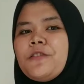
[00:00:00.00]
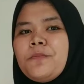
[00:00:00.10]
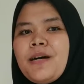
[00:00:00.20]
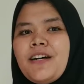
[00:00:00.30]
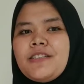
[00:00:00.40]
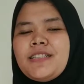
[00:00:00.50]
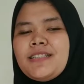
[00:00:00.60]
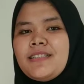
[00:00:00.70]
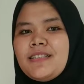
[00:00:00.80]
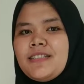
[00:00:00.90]
about
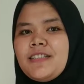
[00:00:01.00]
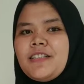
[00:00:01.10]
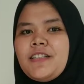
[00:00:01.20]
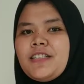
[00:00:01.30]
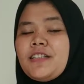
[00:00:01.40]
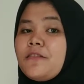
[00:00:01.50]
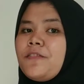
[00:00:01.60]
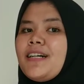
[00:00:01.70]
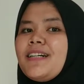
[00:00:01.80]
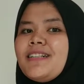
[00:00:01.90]
the
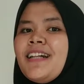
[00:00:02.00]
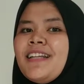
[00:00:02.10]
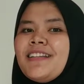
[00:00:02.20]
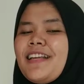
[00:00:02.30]
novel.